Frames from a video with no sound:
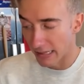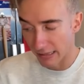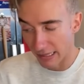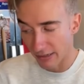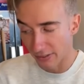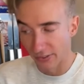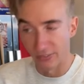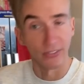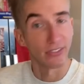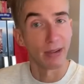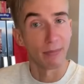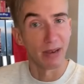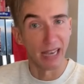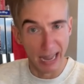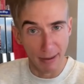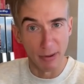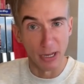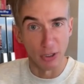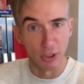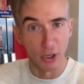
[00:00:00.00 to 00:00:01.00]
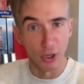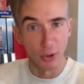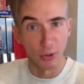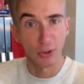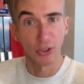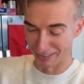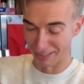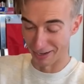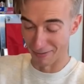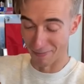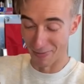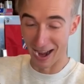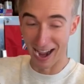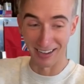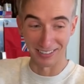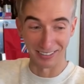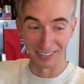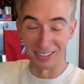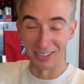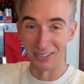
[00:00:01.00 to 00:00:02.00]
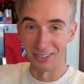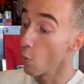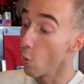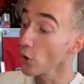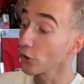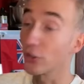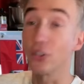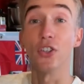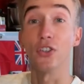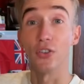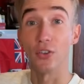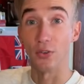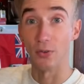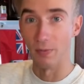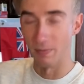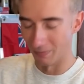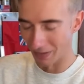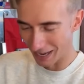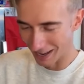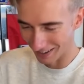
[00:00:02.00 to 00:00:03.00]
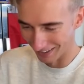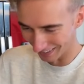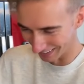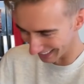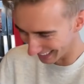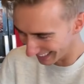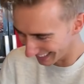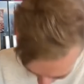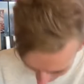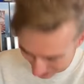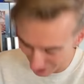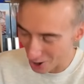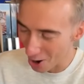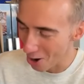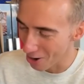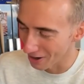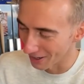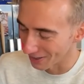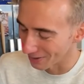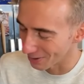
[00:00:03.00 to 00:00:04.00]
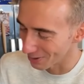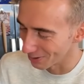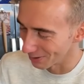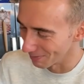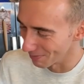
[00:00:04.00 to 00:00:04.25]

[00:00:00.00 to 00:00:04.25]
this in some lemon juice. Tabasco. Worcestershire. My car on a cold